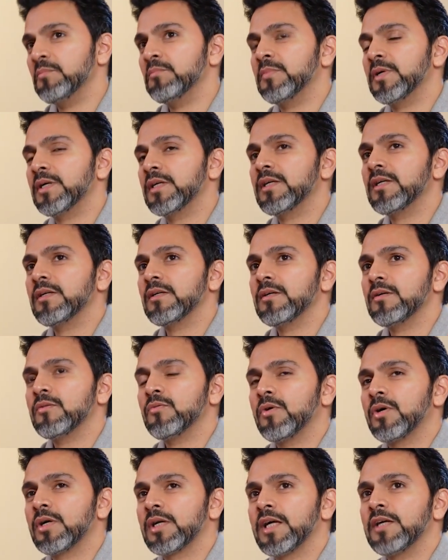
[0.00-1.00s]
But
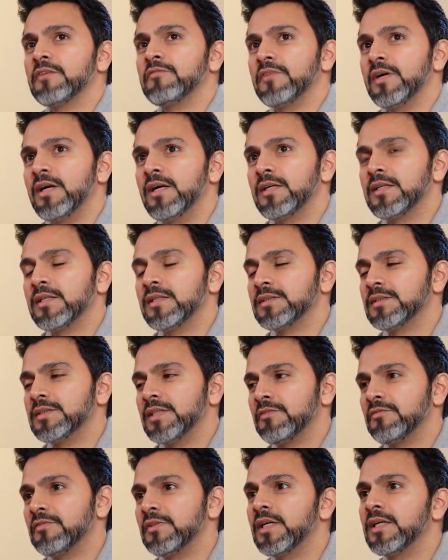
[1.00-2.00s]
what I felt is
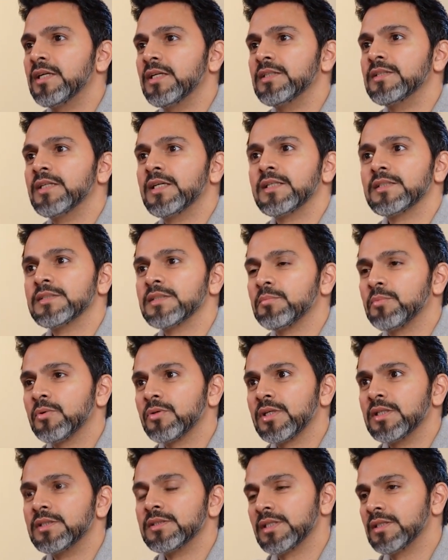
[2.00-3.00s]
definitely there is a
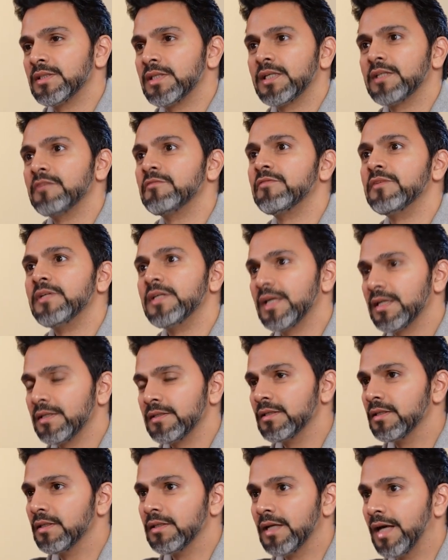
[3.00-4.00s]
potential that if we
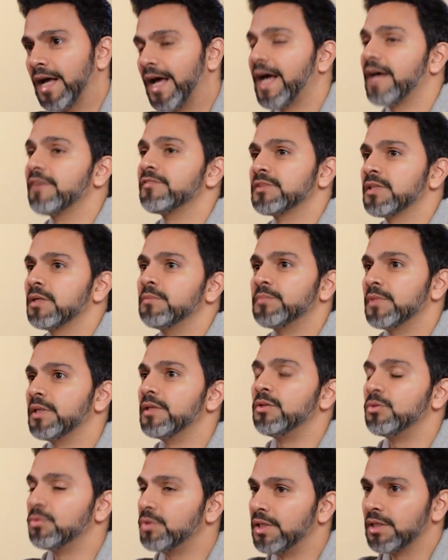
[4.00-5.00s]
have something
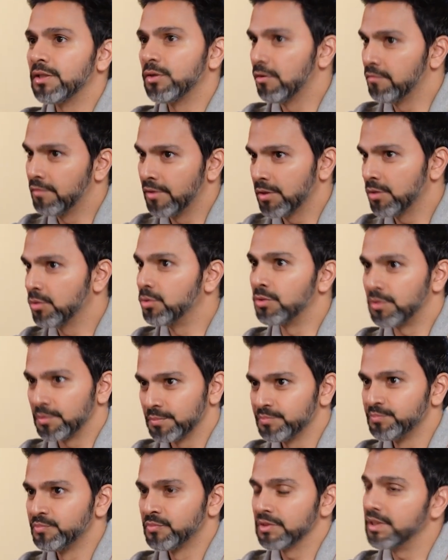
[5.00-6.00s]
unique of our own
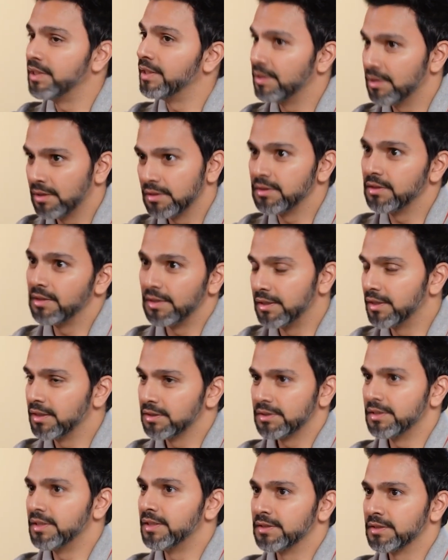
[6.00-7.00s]
in the
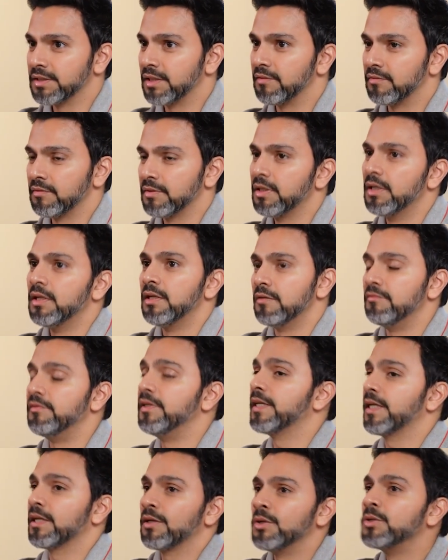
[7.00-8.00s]
industry itself, we
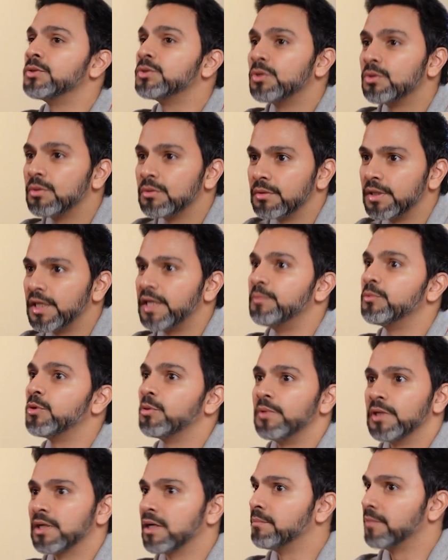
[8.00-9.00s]
can also aim to
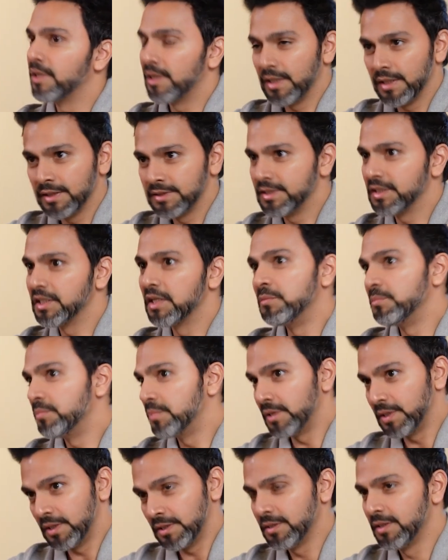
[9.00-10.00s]
become a legacy
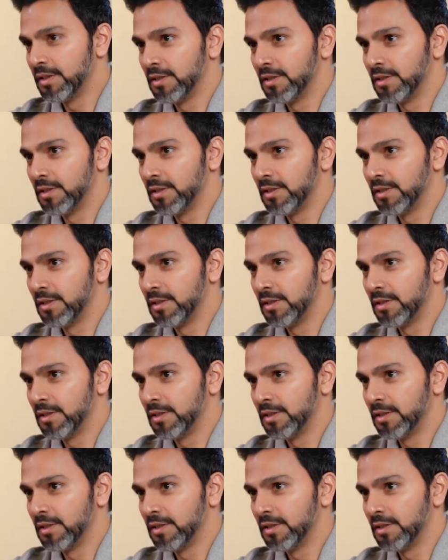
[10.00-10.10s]
company.